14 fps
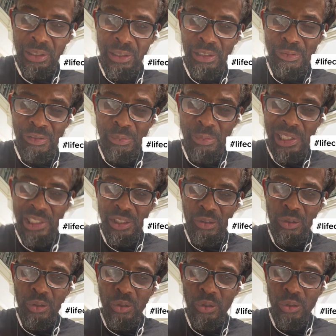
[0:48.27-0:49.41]
information or
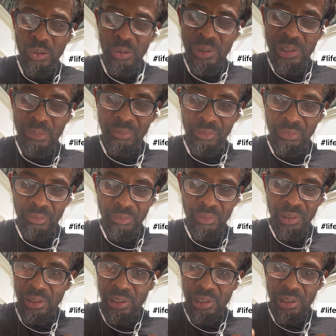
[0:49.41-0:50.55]
news,
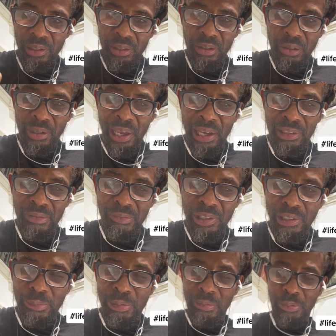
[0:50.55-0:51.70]
you know, to activate
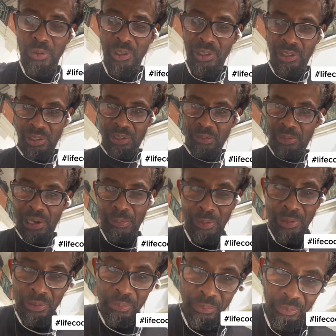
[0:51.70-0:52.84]
the people into some type
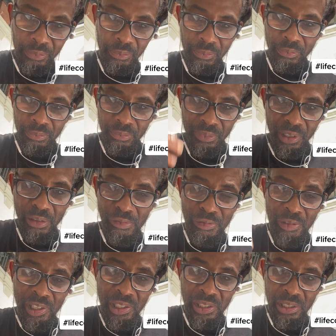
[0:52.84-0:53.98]
of
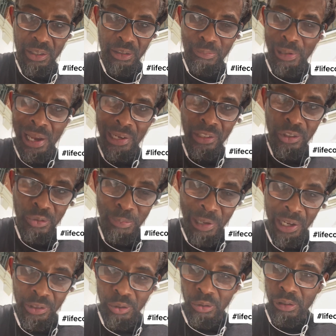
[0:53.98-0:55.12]
frenzy of
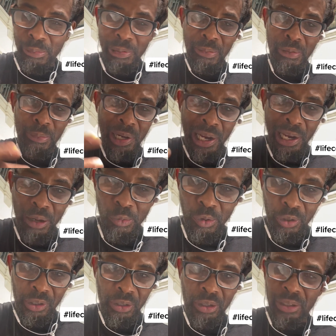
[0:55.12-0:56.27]
buying toilet paper, buying
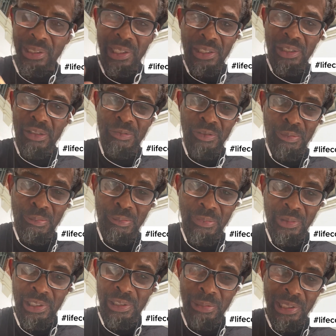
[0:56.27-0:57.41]
water. All of that stuff
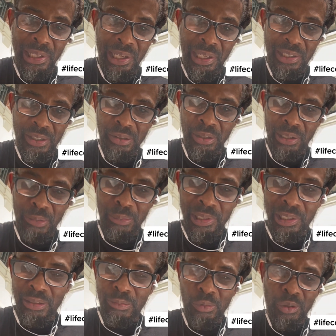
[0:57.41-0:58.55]
is BS, you know what I
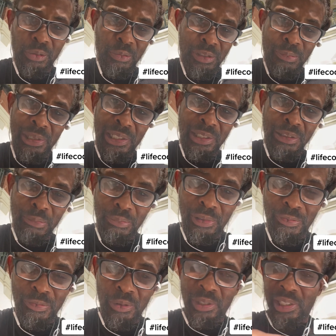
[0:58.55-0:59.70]
mean? The water was messed up
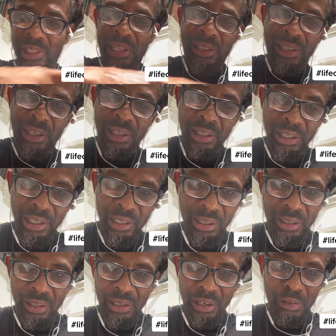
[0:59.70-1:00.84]
before they said
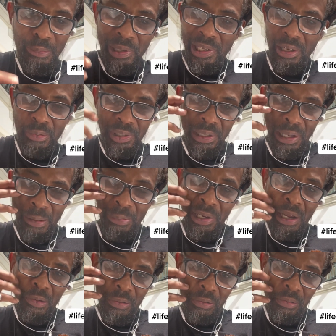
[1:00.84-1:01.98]
that. Everybody that was snapping out,